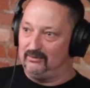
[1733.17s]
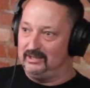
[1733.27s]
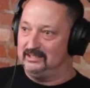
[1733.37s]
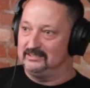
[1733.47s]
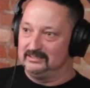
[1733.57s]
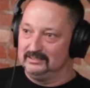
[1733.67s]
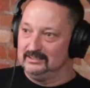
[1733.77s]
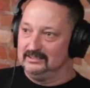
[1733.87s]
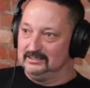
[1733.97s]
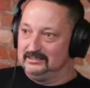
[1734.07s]
We could
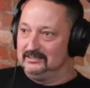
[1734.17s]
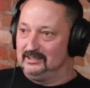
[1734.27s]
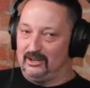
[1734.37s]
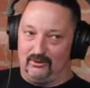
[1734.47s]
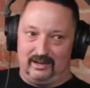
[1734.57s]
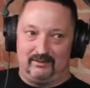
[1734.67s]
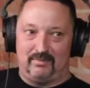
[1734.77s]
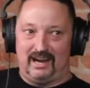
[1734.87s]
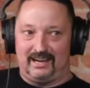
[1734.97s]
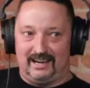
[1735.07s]
go in,
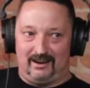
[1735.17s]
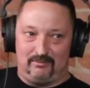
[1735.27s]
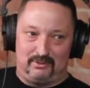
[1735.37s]
back out,